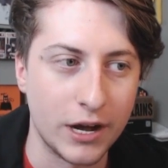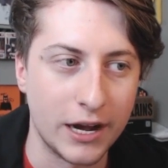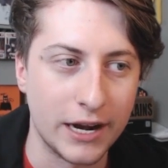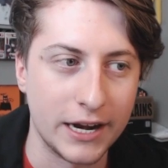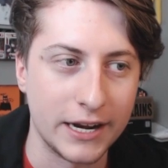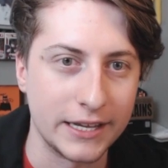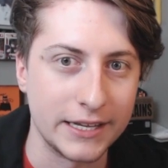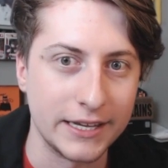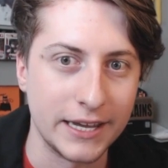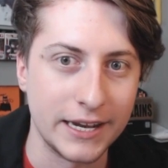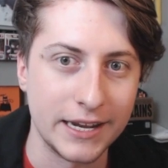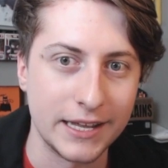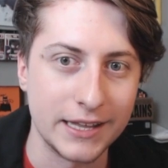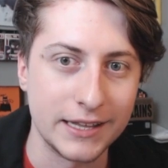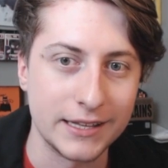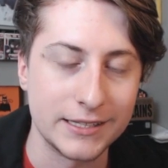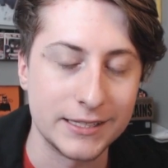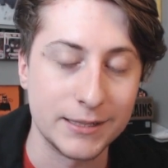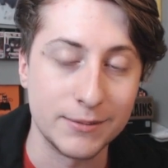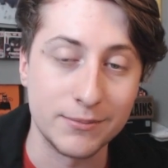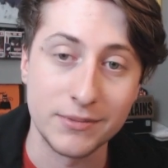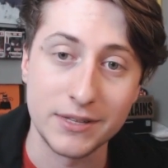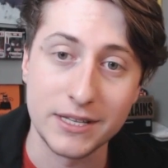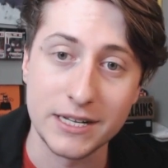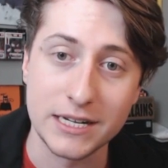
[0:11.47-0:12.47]
kind of getting
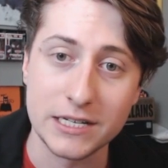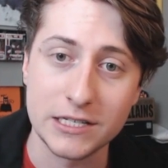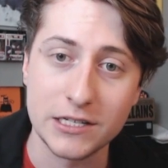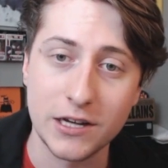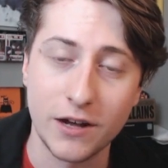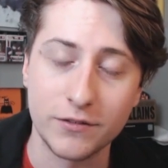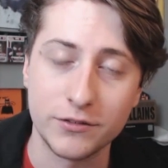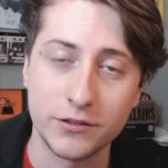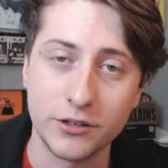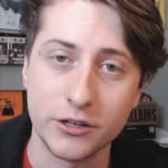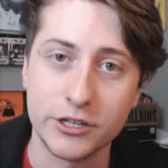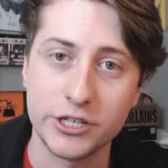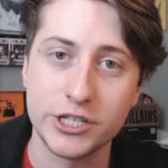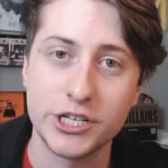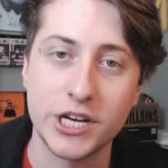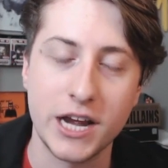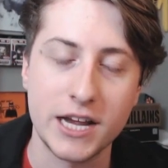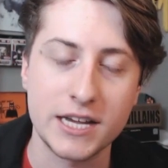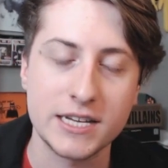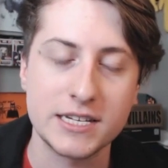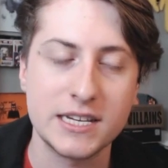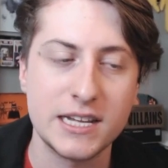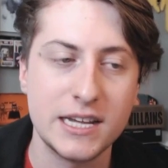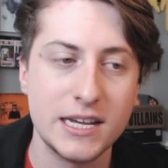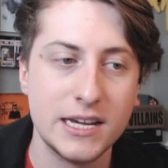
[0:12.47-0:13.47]
some things off their
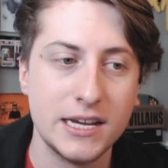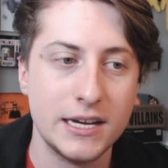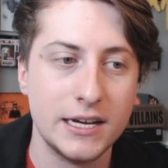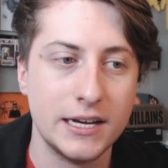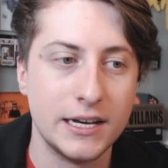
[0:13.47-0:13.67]
chest.